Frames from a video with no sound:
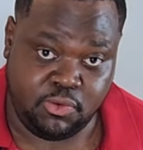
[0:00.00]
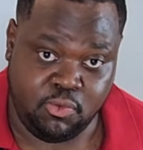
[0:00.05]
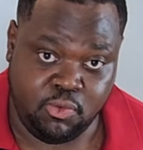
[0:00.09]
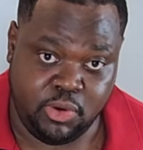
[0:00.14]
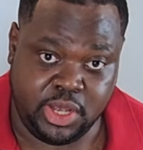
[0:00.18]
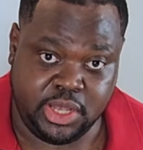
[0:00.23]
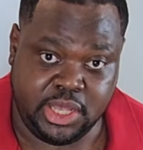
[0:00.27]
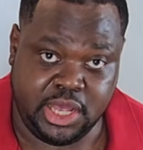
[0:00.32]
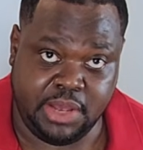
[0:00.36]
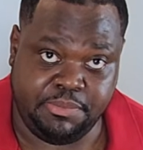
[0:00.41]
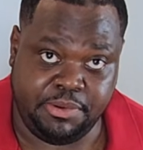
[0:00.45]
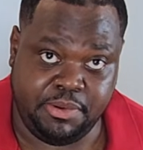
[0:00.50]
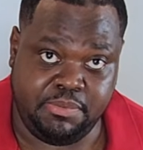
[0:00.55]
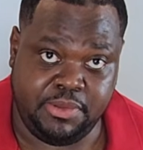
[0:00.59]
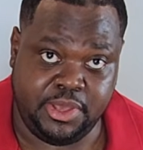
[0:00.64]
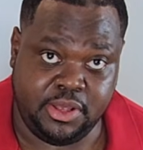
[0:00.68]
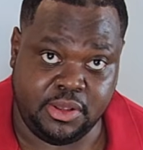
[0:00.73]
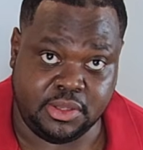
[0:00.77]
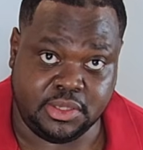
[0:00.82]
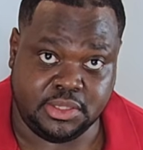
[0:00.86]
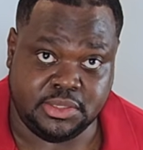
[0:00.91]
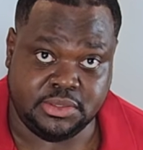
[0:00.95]
1 cup of
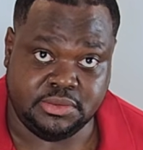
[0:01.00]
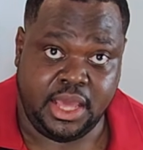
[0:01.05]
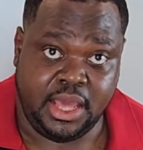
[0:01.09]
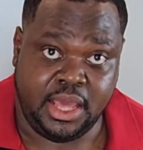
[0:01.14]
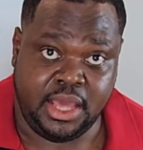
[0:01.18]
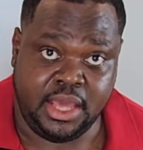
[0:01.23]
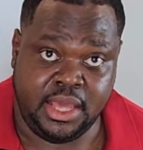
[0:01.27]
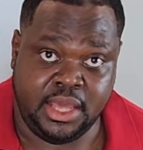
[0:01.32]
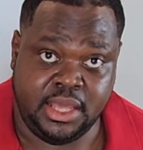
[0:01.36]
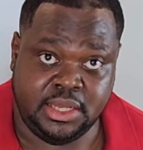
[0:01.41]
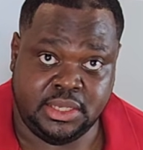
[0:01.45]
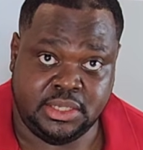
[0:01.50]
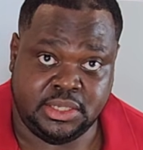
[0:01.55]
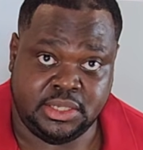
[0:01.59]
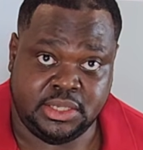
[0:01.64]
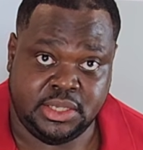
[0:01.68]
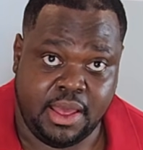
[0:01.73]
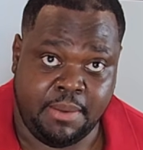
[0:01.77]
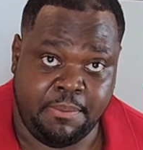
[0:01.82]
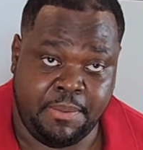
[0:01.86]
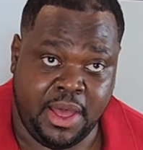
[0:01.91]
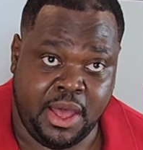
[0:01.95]
milk and
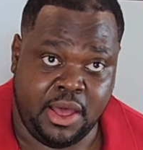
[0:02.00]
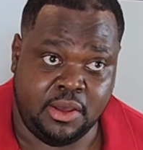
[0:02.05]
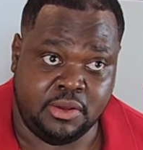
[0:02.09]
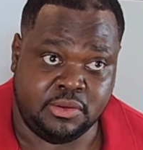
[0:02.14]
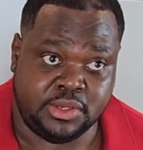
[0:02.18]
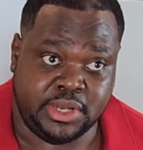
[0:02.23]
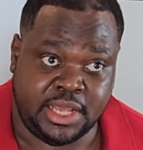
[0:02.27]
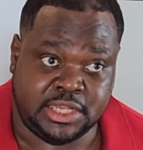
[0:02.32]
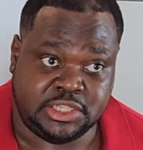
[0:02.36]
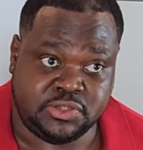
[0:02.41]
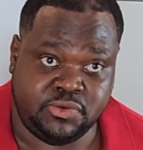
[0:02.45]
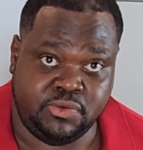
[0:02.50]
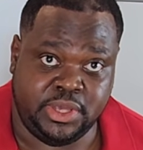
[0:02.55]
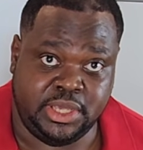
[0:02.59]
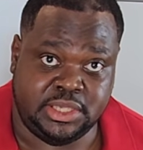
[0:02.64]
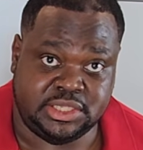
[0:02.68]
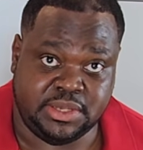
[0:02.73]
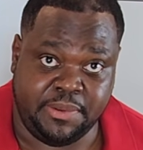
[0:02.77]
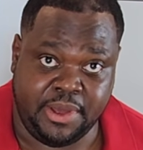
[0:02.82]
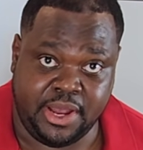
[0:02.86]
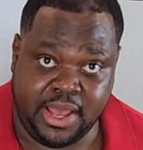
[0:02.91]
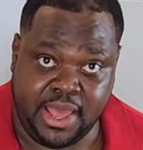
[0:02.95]
I squeezed
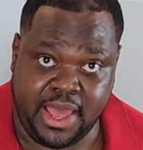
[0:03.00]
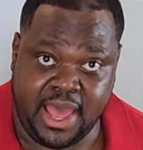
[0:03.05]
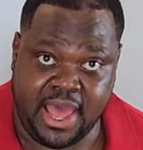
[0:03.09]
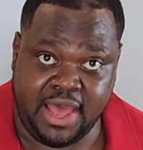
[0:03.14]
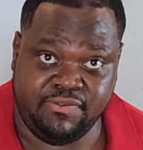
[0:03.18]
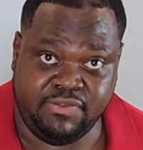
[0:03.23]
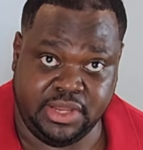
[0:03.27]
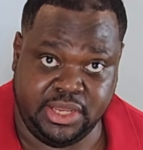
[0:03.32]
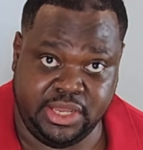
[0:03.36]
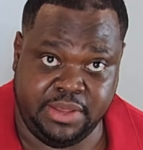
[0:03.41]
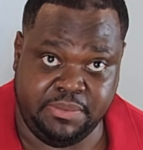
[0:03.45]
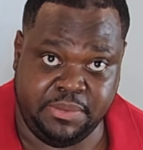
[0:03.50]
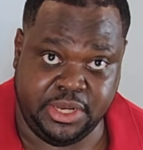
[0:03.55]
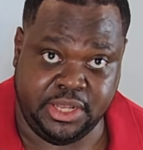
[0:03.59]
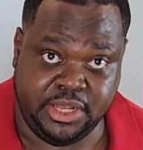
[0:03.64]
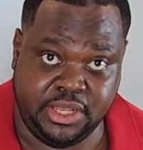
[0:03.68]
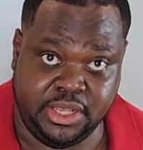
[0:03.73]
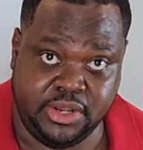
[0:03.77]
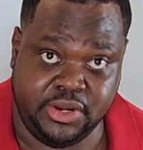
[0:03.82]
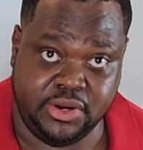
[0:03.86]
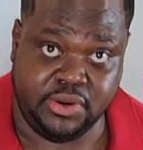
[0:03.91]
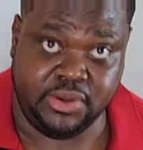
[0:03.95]
about a half a lemon in here,